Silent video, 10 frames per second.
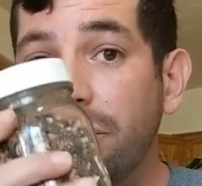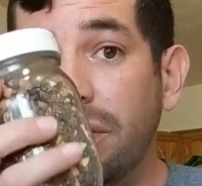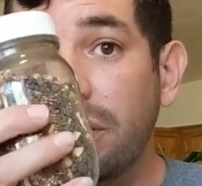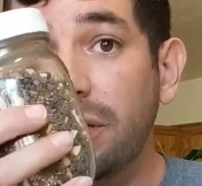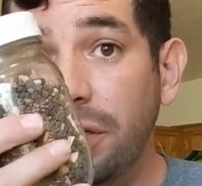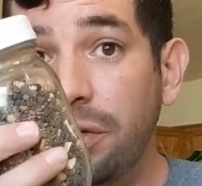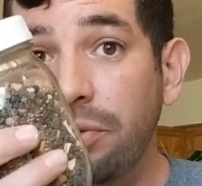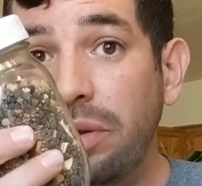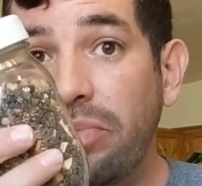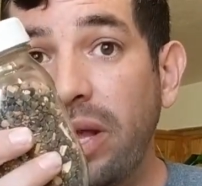You can
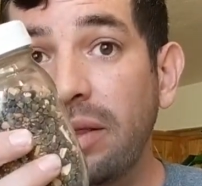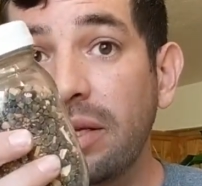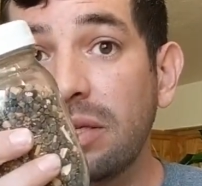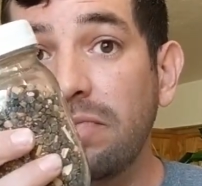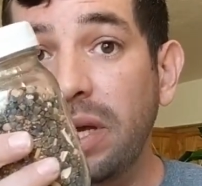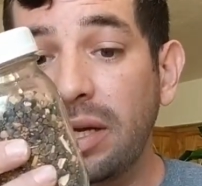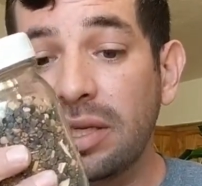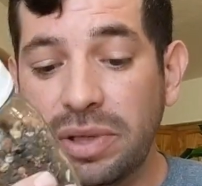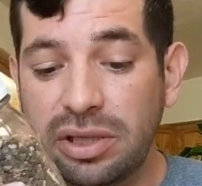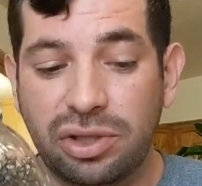continually plant this
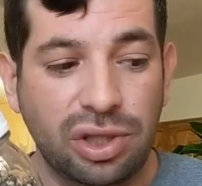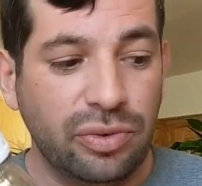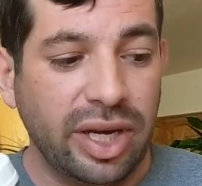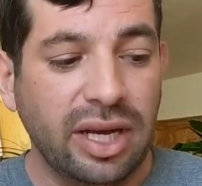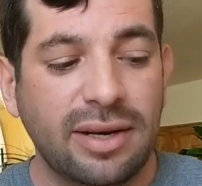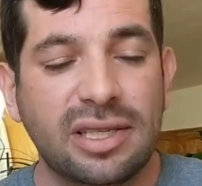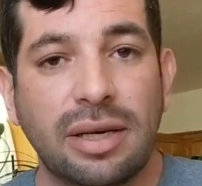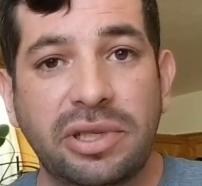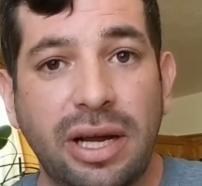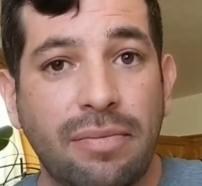mix. But as soon as we get
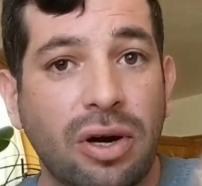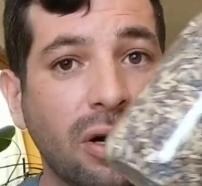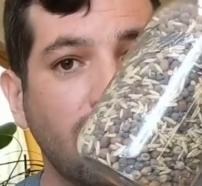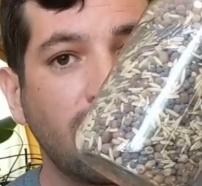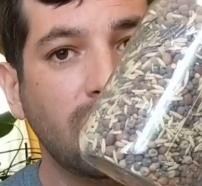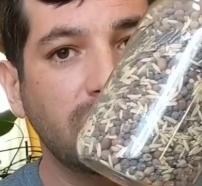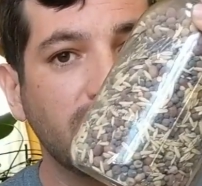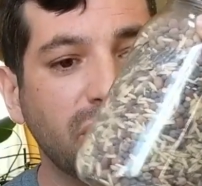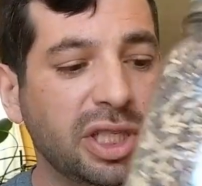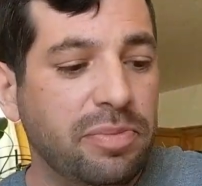into September,
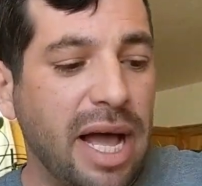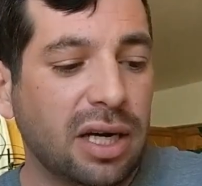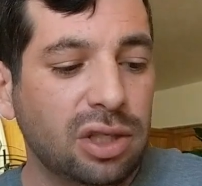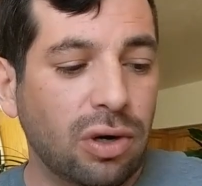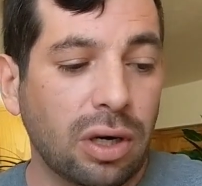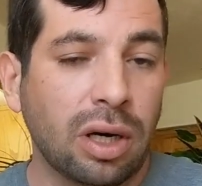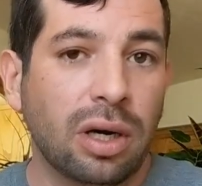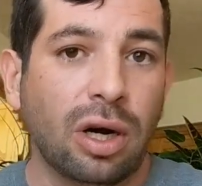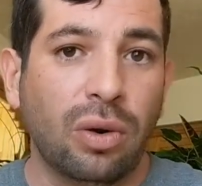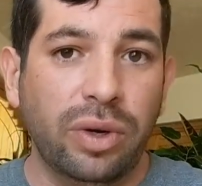you'll switch back to
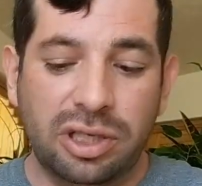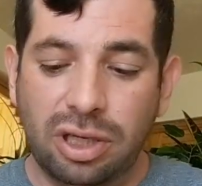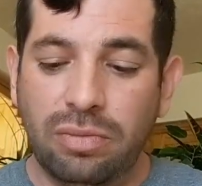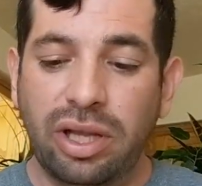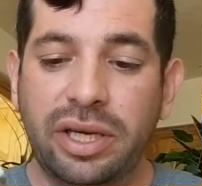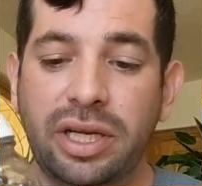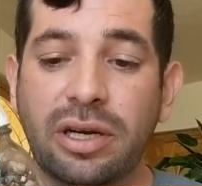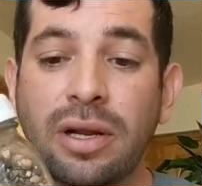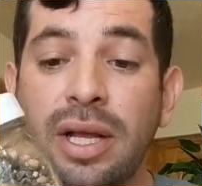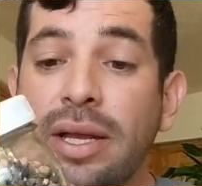our winter blend
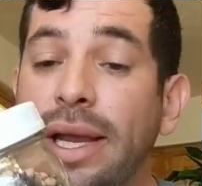here.